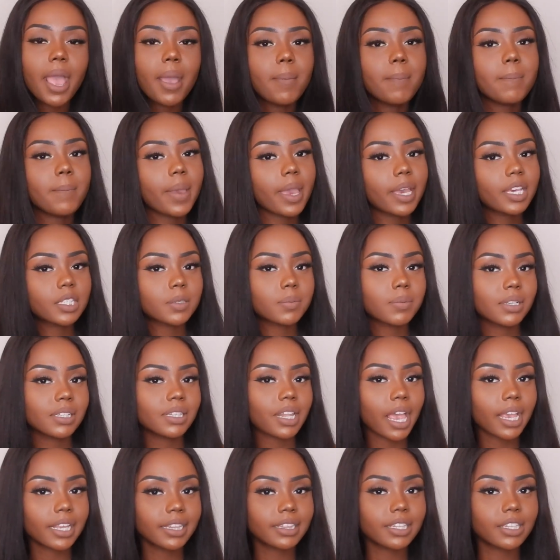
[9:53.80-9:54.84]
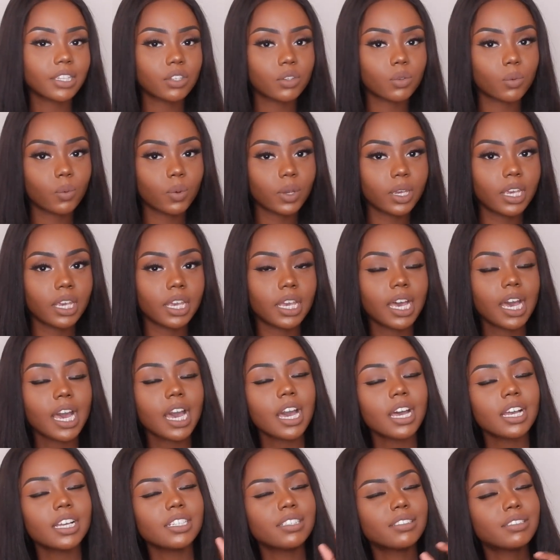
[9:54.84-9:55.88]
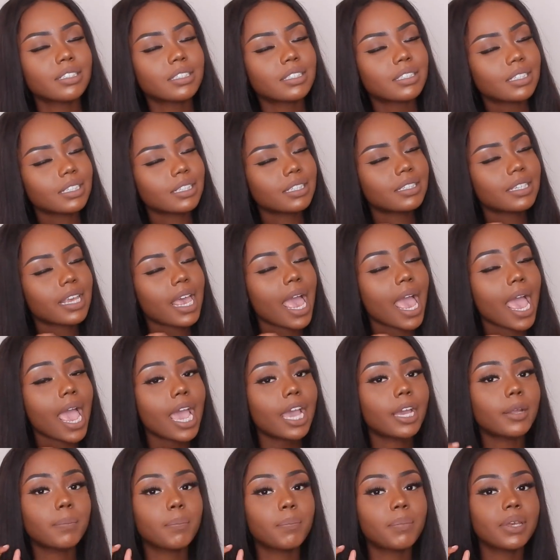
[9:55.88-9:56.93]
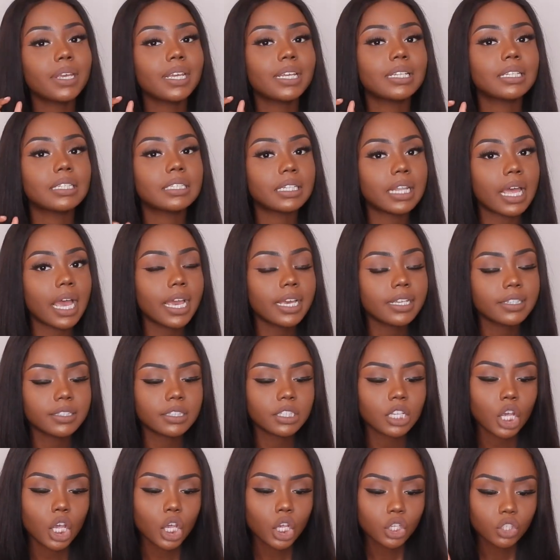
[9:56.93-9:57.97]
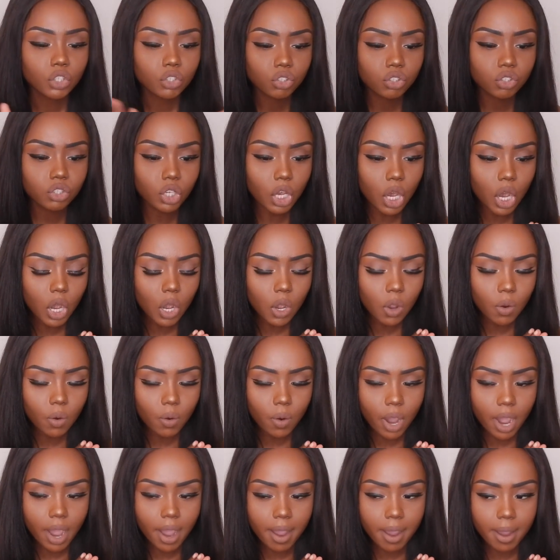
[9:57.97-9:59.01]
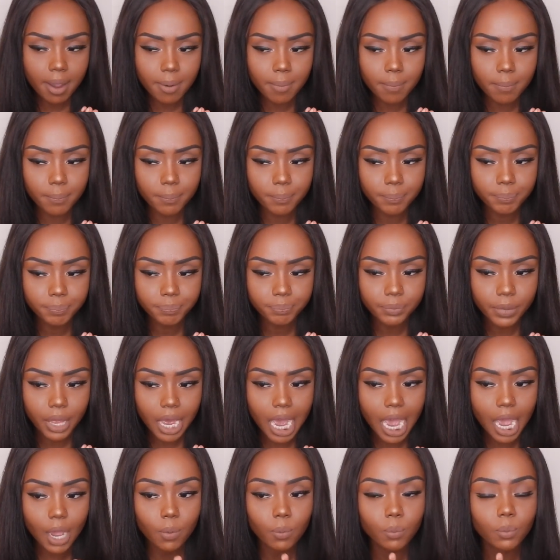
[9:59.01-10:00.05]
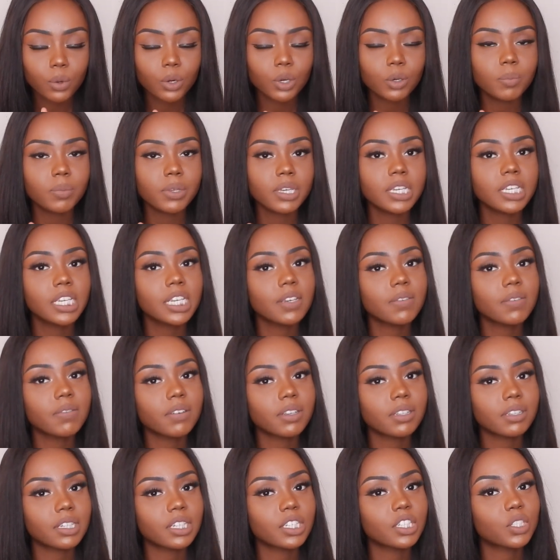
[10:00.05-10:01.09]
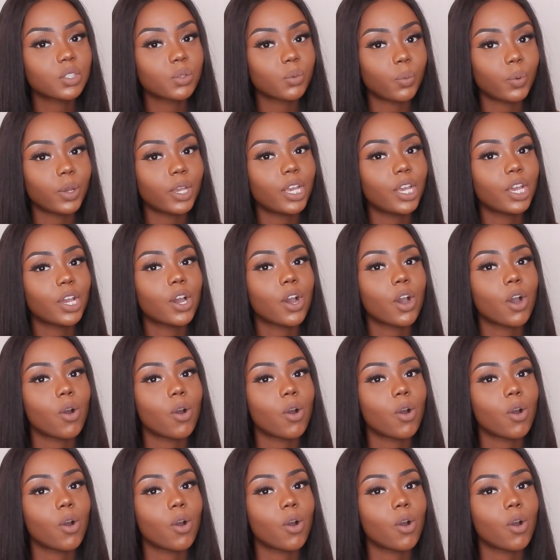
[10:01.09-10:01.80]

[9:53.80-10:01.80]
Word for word: That makes me like this wig just a tad bit less. So um I will be giving this wig